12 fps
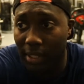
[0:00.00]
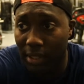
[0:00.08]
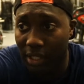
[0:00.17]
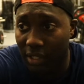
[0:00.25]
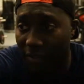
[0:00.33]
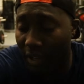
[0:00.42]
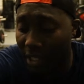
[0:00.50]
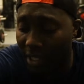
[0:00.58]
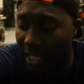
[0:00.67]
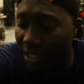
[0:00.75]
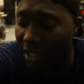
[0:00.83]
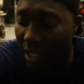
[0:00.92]
This is the first
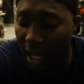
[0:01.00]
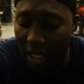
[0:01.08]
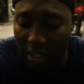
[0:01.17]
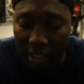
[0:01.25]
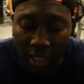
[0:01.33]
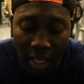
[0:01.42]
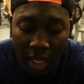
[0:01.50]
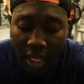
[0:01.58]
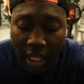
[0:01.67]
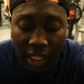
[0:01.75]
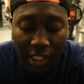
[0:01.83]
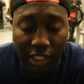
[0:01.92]
exercise.
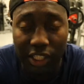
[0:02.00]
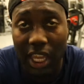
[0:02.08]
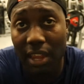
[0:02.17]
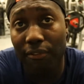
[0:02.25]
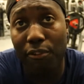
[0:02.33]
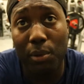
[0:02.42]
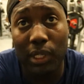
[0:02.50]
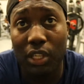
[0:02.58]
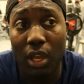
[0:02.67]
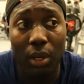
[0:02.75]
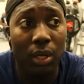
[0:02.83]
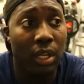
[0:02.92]
I'm just getting through it,
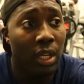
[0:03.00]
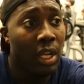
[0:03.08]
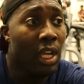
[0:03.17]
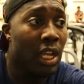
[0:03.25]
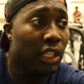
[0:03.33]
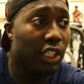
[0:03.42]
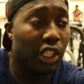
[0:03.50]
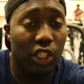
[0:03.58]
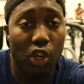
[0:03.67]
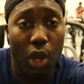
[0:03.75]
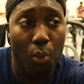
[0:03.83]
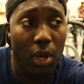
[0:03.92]
so just going
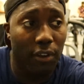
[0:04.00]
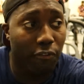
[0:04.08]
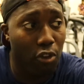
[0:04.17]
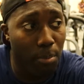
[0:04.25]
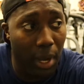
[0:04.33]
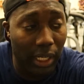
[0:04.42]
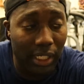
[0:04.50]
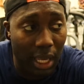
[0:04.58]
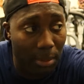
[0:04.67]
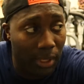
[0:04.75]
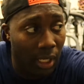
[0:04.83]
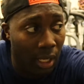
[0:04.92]
to try and work through
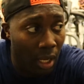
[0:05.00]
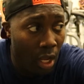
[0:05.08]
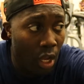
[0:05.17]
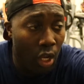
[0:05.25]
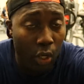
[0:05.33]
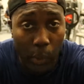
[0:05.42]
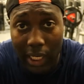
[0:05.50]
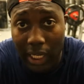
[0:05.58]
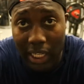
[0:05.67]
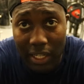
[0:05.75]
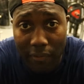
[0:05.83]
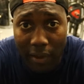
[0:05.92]
biceps
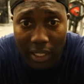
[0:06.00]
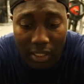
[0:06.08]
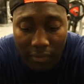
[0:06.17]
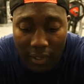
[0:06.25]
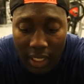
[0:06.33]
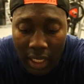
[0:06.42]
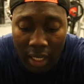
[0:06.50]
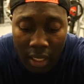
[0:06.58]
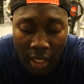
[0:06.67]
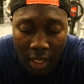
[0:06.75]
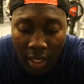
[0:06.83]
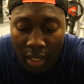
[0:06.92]
quickly and effectively.
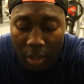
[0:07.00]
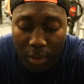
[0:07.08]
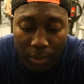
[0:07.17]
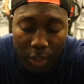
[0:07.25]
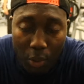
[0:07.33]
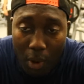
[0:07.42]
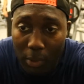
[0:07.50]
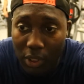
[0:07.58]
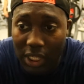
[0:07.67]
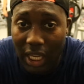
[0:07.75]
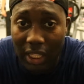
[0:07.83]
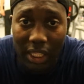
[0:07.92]
Do 1 more
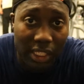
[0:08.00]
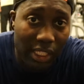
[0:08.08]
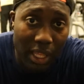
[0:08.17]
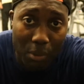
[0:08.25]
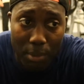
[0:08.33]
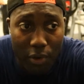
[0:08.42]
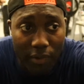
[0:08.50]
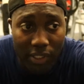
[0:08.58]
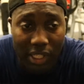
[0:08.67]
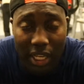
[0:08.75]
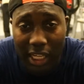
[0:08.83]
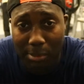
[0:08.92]
set of this, and then we'll move on
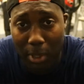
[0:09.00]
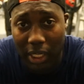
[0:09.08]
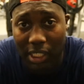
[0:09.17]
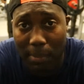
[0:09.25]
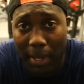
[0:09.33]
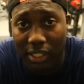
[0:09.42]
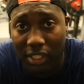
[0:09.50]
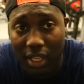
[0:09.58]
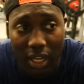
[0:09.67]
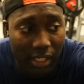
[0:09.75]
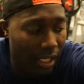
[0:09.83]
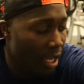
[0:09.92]
to the next bicep
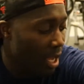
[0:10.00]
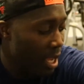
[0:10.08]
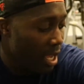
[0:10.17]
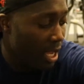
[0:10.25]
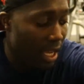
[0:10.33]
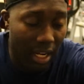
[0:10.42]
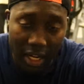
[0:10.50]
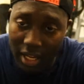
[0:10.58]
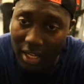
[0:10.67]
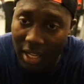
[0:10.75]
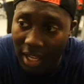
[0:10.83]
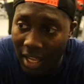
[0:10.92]
exercise,
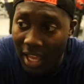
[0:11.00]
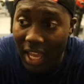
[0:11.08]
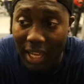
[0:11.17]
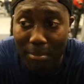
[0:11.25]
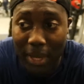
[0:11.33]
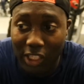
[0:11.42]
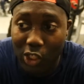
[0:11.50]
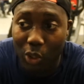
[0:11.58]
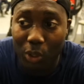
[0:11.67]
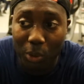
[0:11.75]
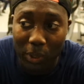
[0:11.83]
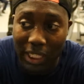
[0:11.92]
and make
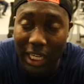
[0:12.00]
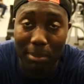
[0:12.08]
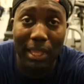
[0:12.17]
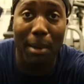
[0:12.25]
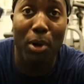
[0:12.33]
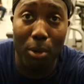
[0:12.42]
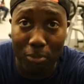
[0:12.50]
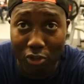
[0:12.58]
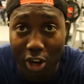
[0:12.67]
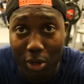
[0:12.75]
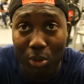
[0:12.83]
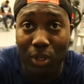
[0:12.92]
sure we keep that pump
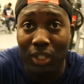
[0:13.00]
real.